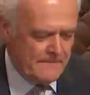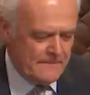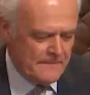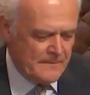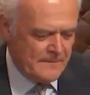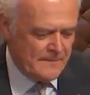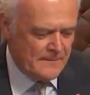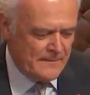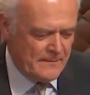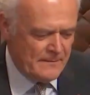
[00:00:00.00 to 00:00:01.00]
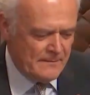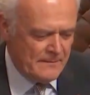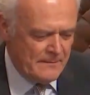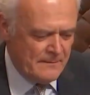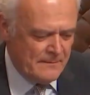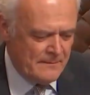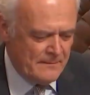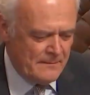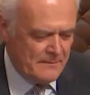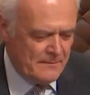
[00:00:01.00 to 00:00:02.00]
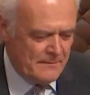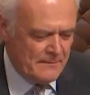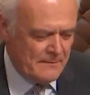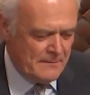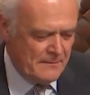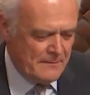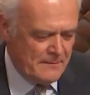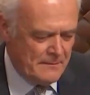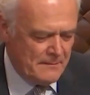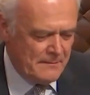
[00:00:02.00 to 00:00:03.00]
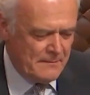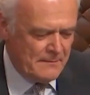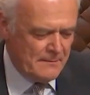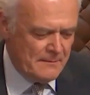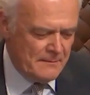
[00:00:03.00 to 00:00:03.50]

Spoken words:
The person shown says nothing.